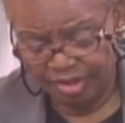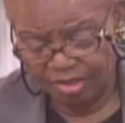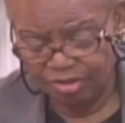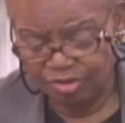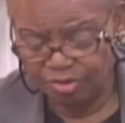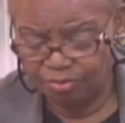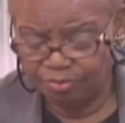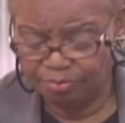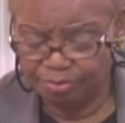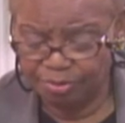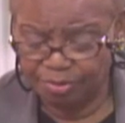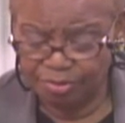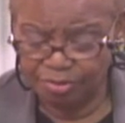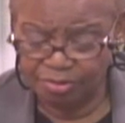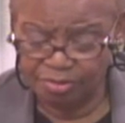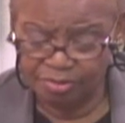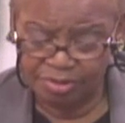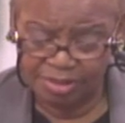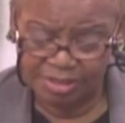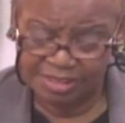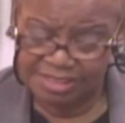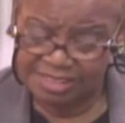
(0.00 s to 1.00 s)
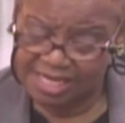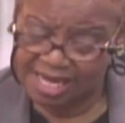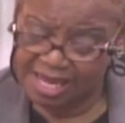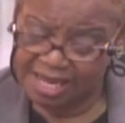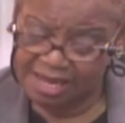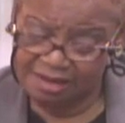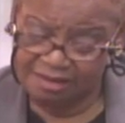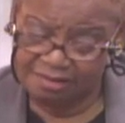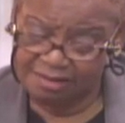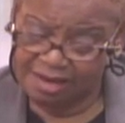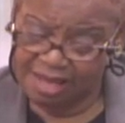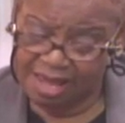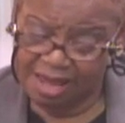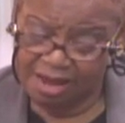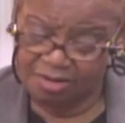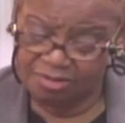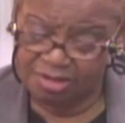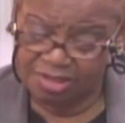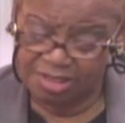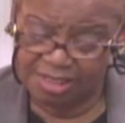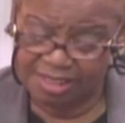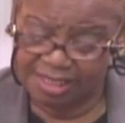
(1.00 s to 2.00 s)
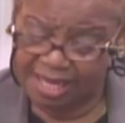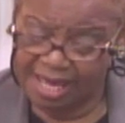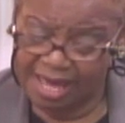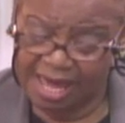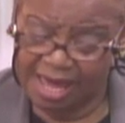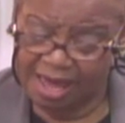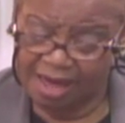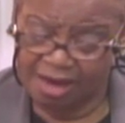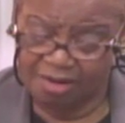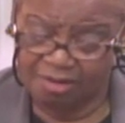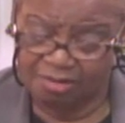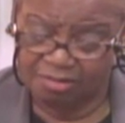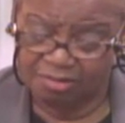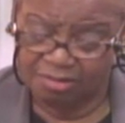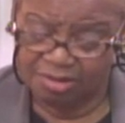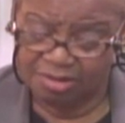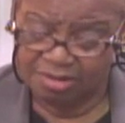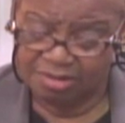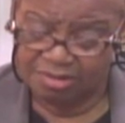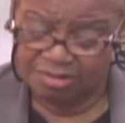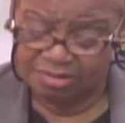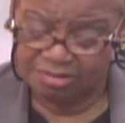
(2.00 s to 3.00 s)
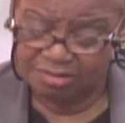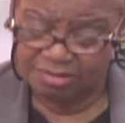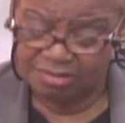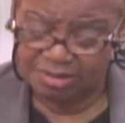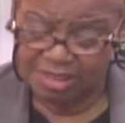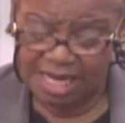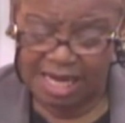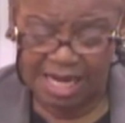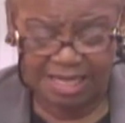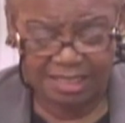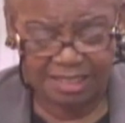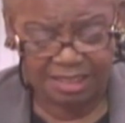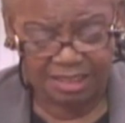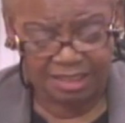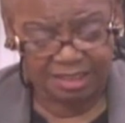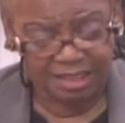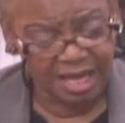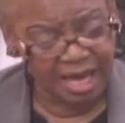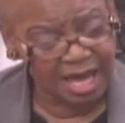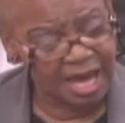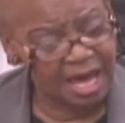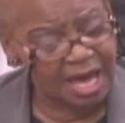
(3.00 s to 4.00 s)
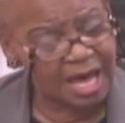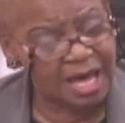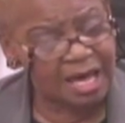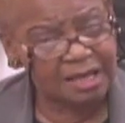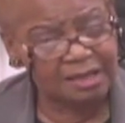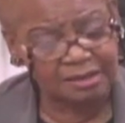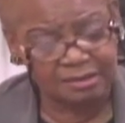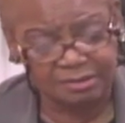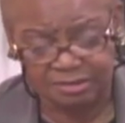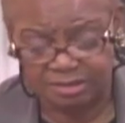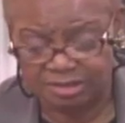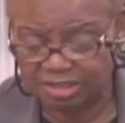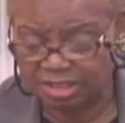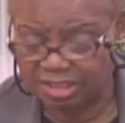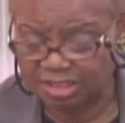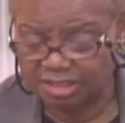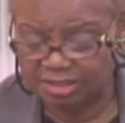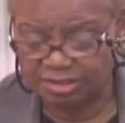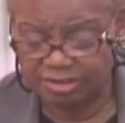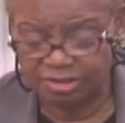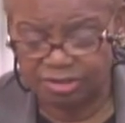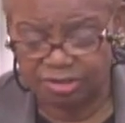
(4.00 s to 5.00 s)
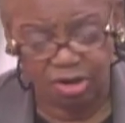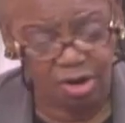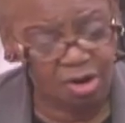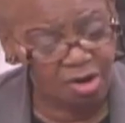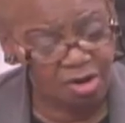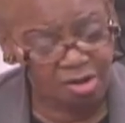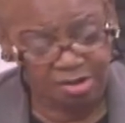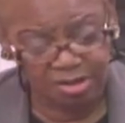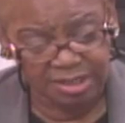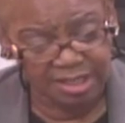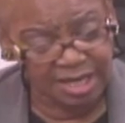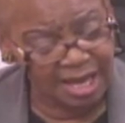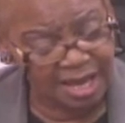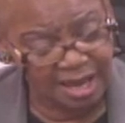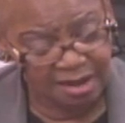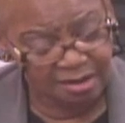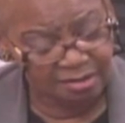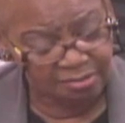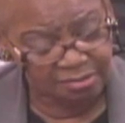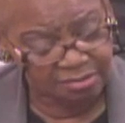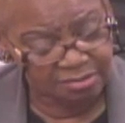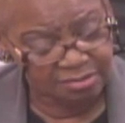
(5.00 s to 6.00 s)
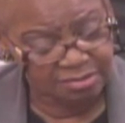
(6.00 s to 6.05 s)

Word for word: You pulled the tail out of the cow, and the cow done gone now.